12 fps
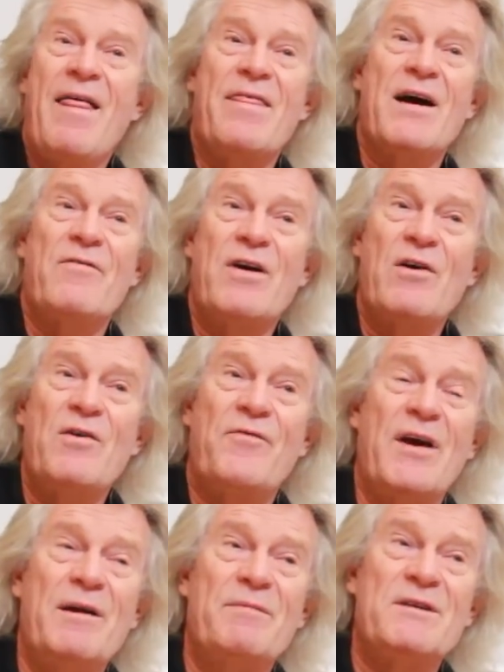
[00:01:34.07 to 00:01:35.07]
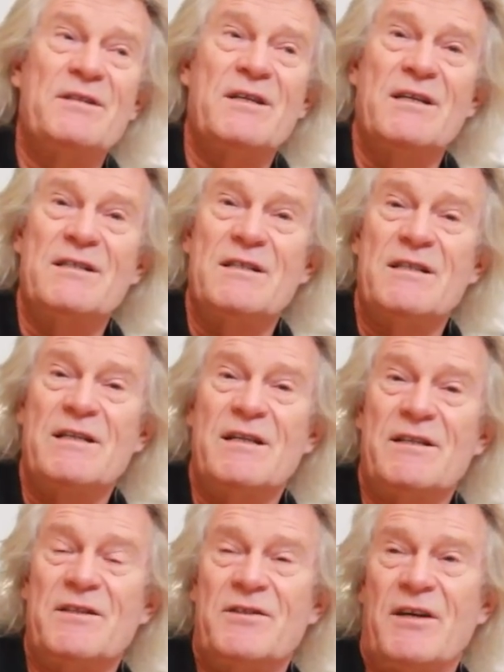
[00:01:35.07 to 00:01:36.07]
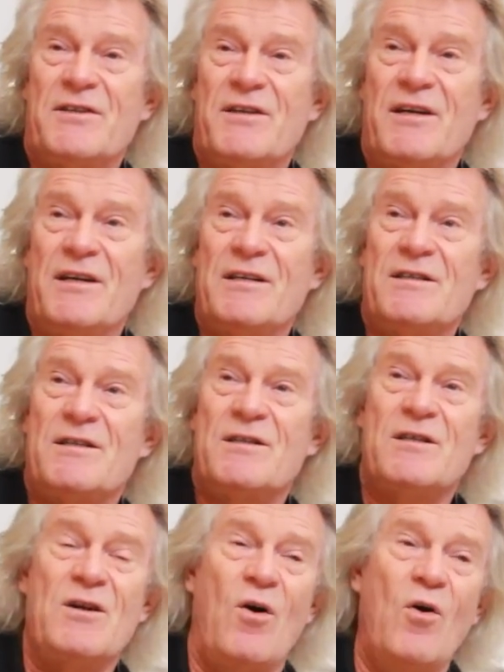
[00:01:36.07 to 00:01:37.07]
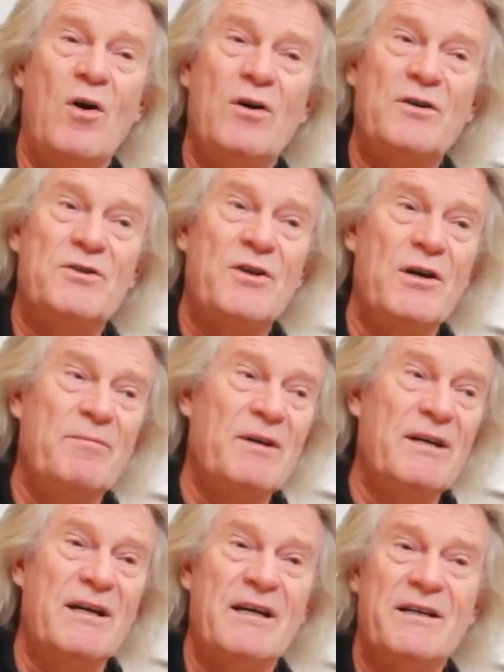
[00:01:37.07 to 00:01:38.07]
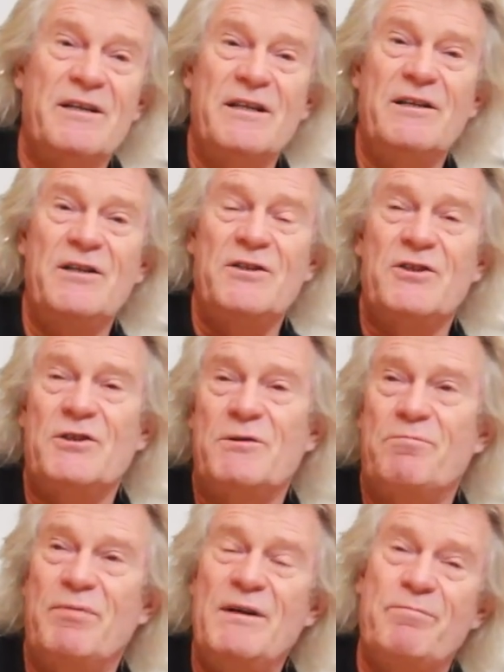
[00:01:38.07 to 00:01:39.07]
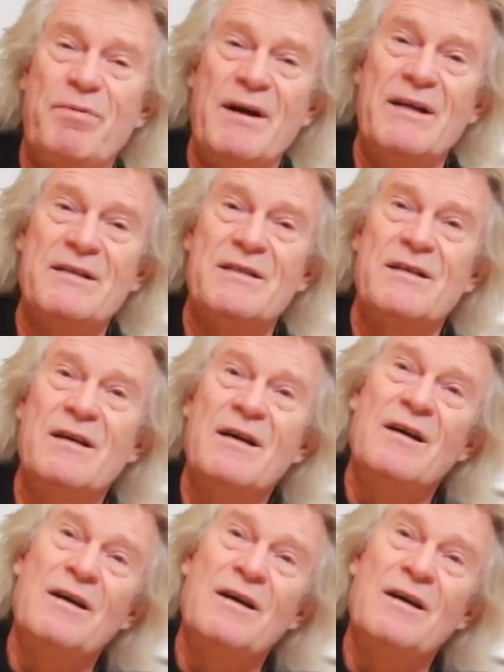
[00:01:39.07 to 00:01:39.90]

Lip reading: They are very famous in the 60s. All German and English beat bands